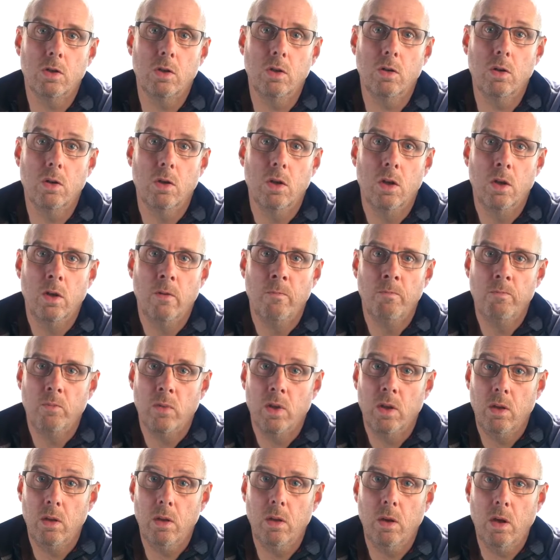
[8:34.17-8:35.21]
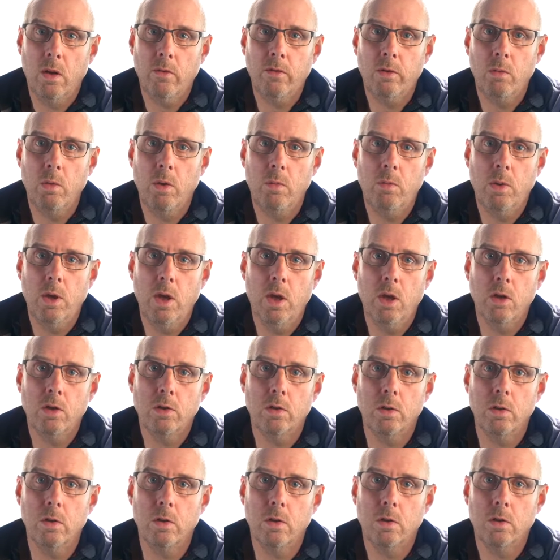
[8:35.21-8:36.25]
So you have to be
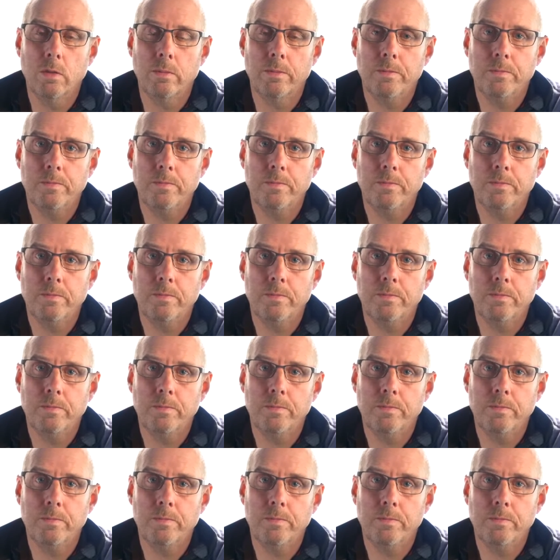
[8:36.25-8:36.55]
patient,